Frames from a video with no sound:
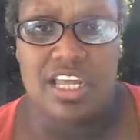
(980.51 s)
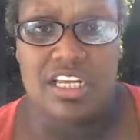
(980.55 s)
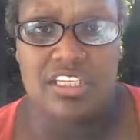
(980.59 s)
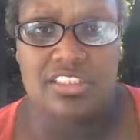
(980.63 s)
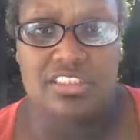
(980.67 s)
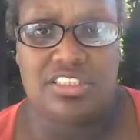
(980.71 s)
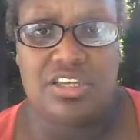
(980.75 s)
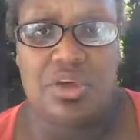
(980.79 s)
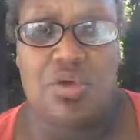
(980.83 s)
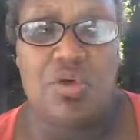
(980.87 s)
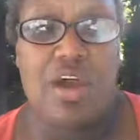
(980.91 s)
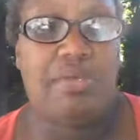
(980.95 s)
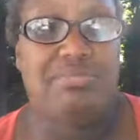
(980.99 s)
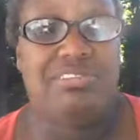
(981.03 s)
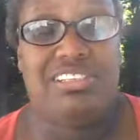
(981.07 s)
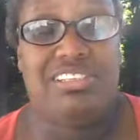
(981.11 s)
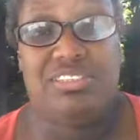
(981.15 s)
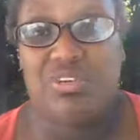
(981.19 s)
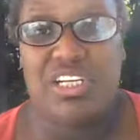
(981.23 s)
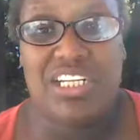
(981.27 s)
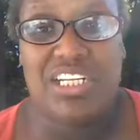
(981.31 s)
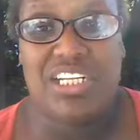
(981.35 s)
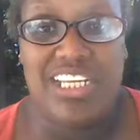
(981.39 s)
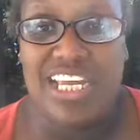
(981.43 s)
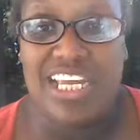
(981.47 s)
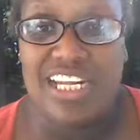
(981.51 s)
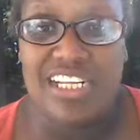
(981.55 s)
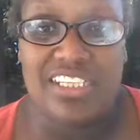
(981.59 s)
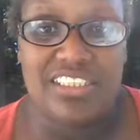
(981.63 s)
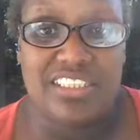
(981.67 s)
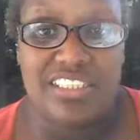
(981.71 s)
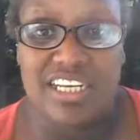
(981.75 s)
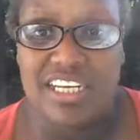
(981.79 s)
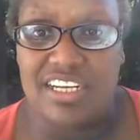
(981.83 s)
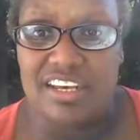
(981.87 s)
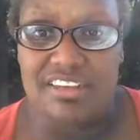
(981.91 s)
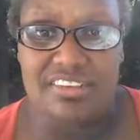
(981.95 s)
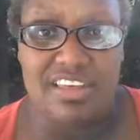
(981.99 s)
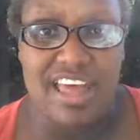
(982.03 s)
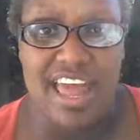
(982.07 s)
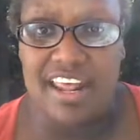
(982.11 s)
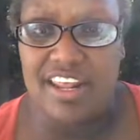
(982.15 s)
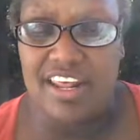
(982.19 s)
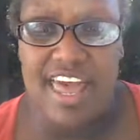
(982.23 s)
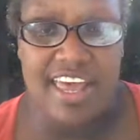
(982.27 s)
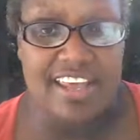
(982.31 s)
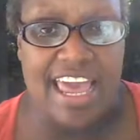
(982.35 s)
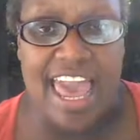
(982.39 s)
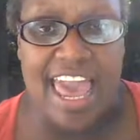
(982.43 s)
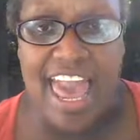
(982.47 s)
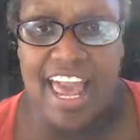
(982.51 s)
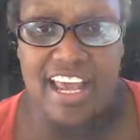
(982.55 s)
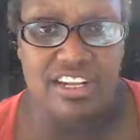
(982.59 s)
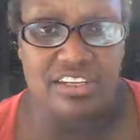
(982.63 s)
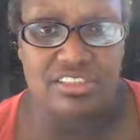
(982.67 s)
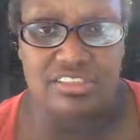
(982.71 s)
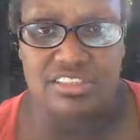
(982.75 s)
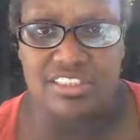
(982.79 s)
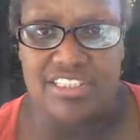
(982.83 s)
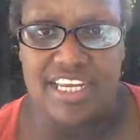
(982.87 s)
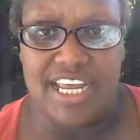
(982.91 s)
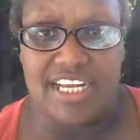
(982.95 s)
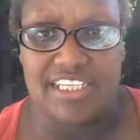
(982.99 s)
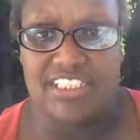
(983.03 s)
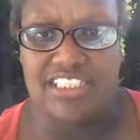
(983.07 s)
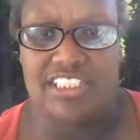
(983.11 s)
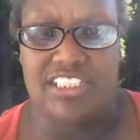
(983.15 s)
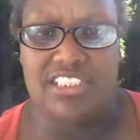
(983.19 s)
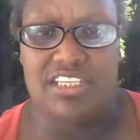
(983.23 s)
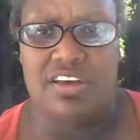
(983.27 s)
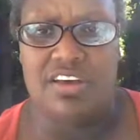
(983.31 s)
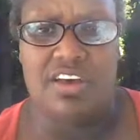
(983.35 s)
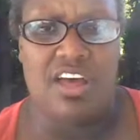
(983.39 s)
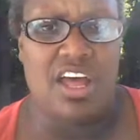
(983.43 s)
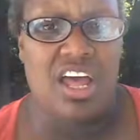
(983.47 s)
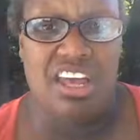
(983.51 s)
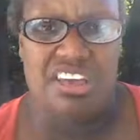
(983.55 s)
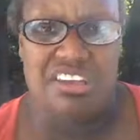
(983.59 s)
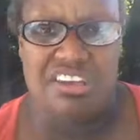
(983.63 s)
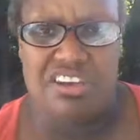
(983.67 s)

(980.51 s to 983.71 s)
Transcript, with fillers: So I'm just really getting sick of that accusation of